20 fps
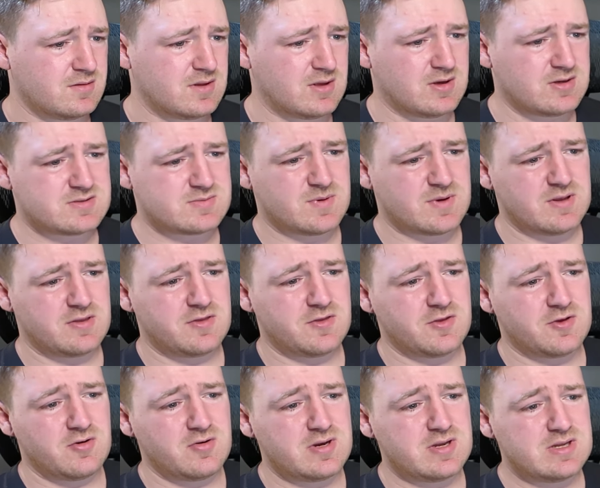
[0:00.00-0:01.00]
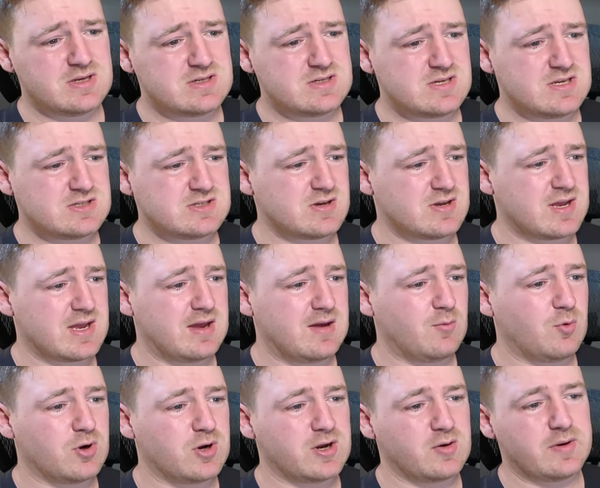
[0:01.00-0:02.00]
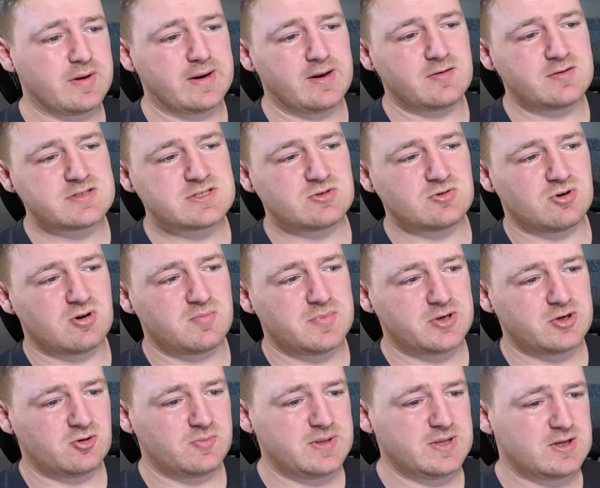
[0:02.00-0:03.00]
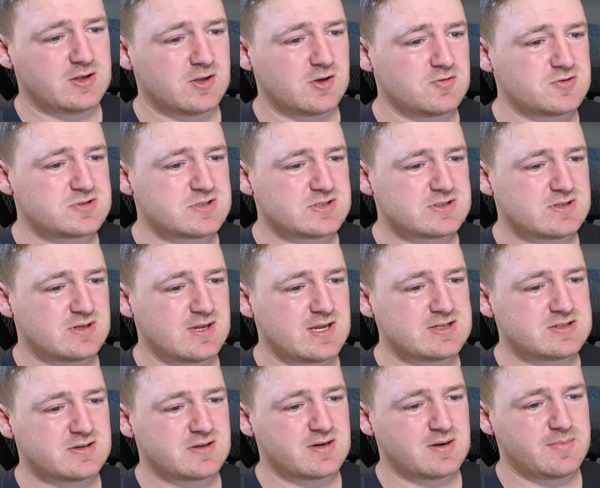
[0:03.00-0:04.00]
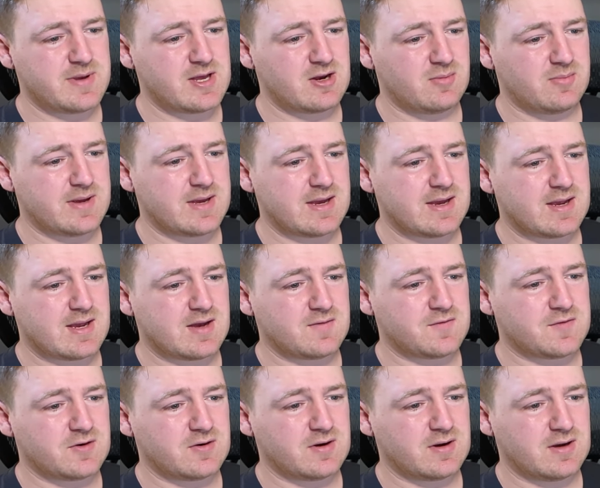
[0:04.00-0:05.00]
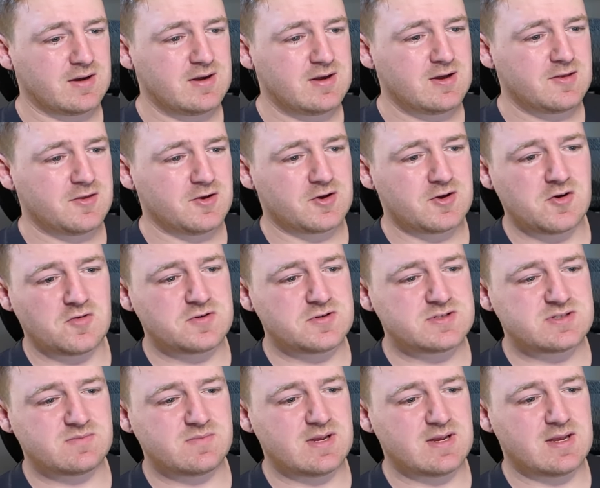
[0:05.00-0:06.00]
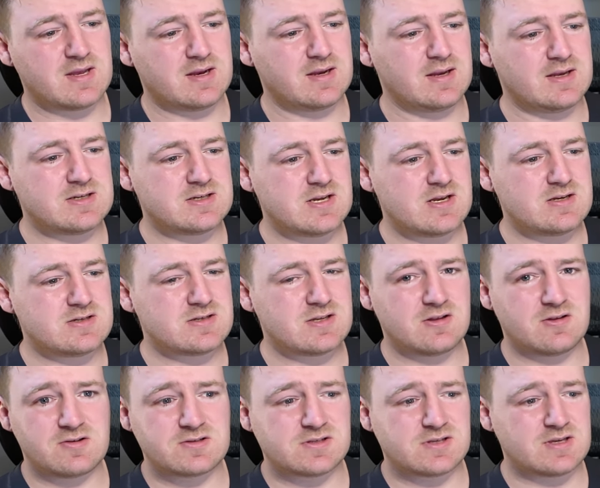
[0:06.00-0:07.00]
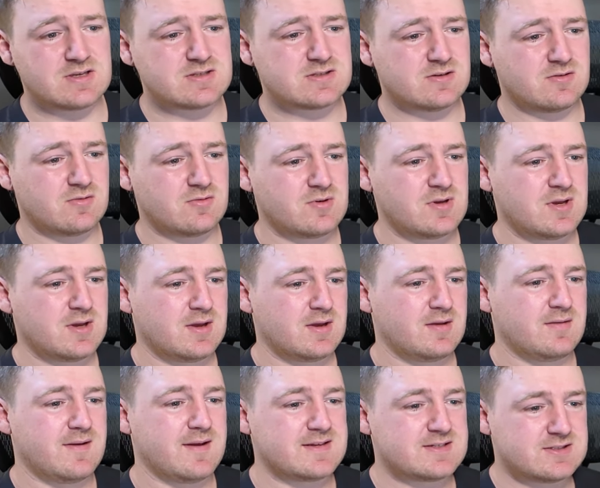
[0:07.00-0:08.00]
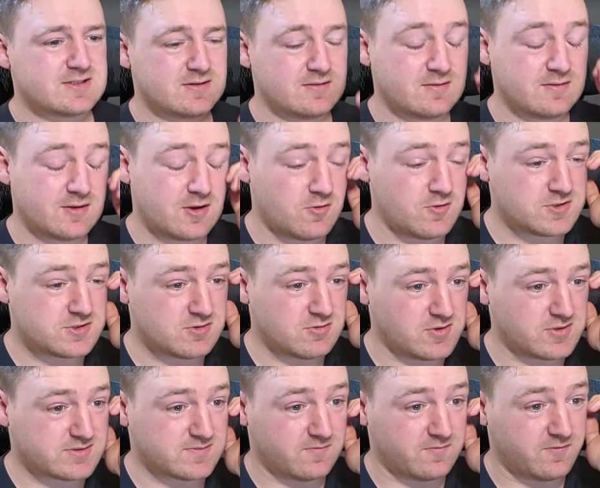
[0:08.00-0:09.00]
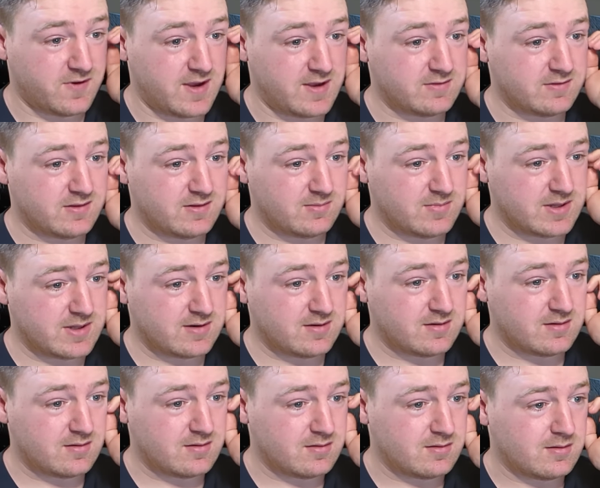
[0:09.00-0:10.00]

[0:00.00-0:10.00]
They lost by 30. Jeez. Okay, we're gonna go Storm, but it'll be close. Just Knights are gonna battle back after their coach isn't making any changes, it looks like. So that's coach showing some faith in them there.